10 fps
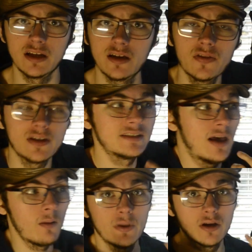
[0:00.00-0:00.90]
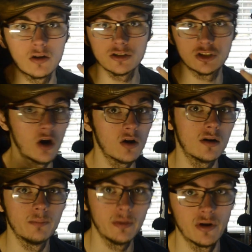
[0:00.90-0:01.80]
Nothing's helping her jog her
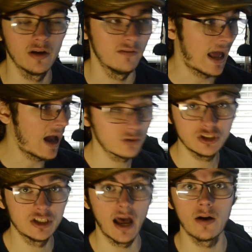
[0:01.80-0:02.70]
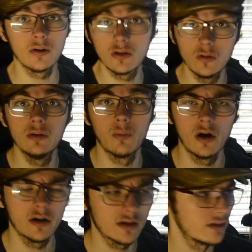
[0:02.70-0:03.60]
memory of how she got her cutie mark.